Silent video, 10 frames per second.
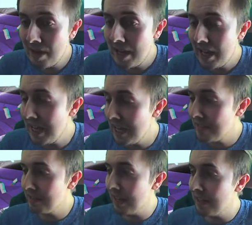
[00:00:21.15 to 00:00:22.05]
is
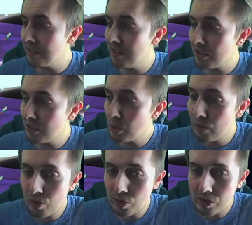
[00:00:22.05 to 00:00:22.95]
as such, so you've
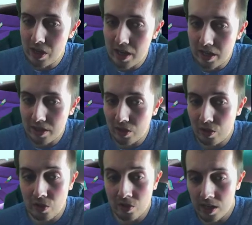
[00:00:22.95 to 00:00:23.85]
got uh,
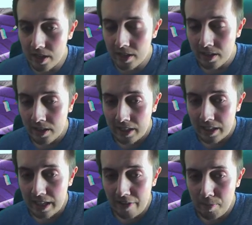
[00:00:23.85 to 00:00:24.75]
Gunter,
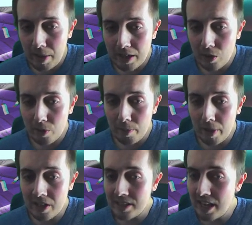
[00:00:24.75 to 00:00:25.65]
left back, you've got
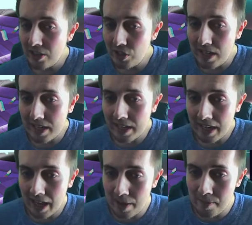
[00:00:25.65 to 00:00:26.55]
Bernadeschi,
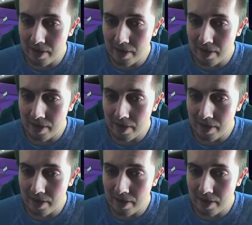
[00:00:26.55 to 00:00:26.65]
Cam,